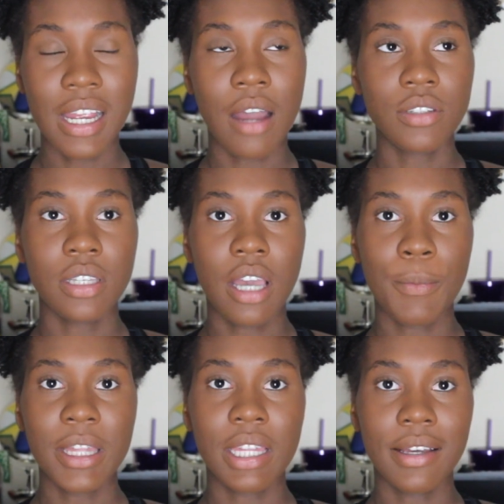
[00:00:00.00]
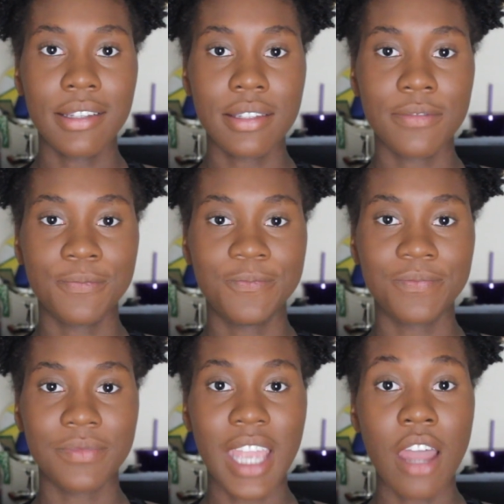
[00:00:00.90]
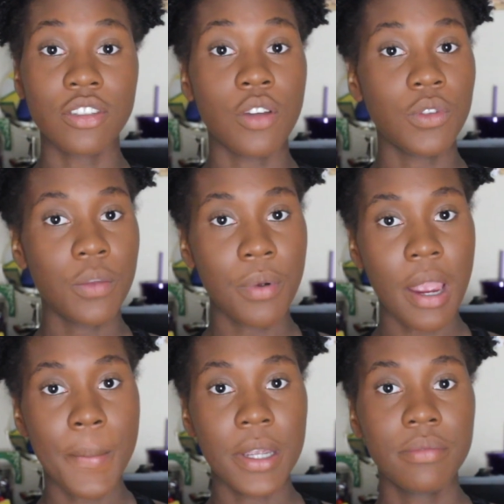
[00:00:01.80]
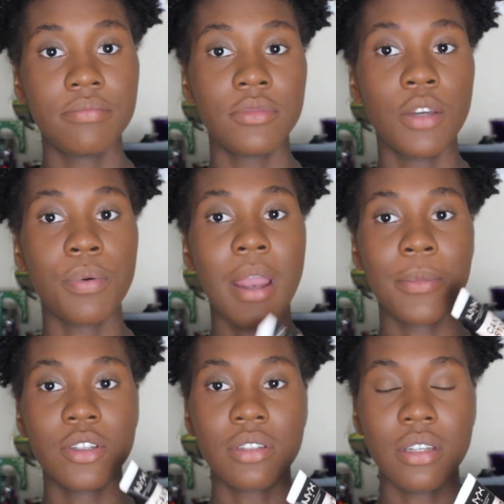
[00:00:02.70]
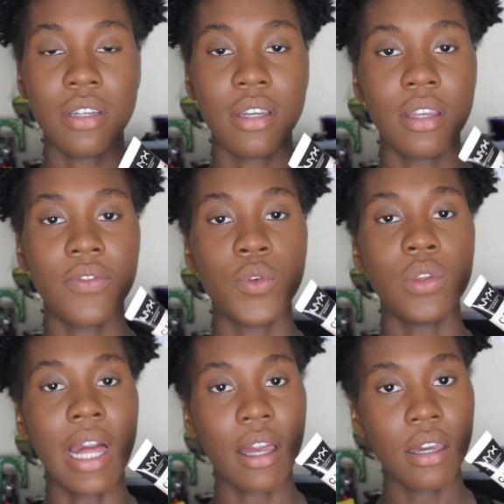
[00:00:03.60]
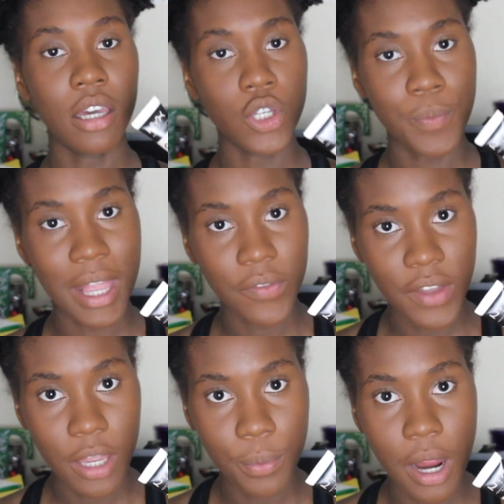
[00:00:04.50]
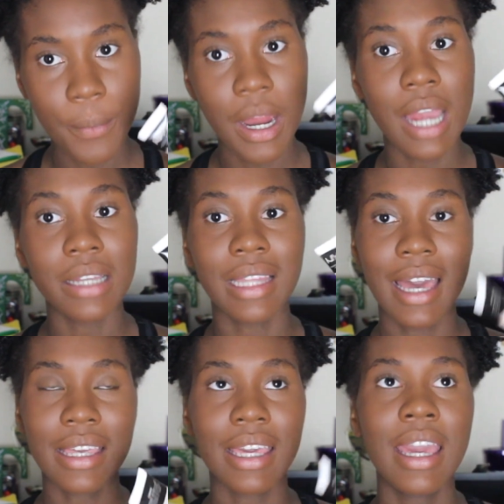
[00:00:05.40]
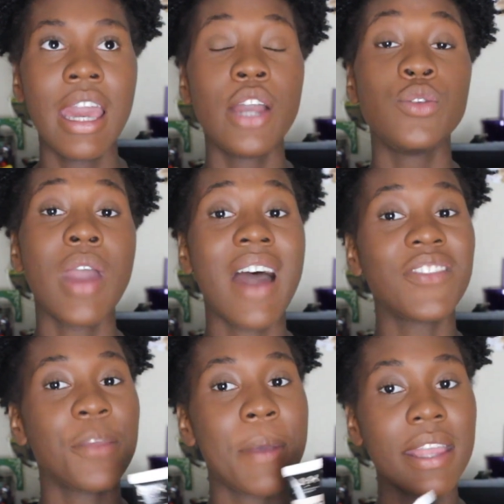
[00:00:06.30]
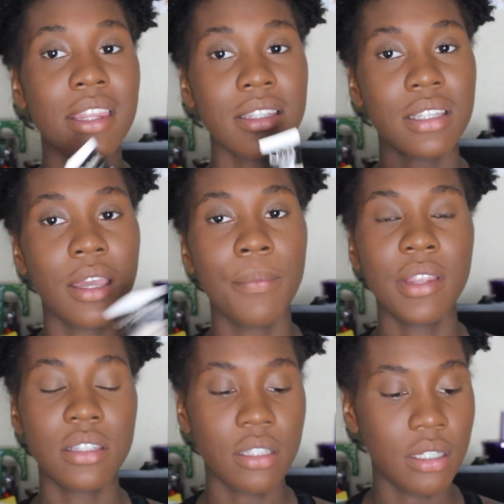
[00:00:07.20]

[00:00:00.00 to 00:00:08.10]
and I'll tell y'all my thoughts. I'll start with the primer. The primer is good. If you like a good mattifying primer, I like it. You have to pack this in, but it's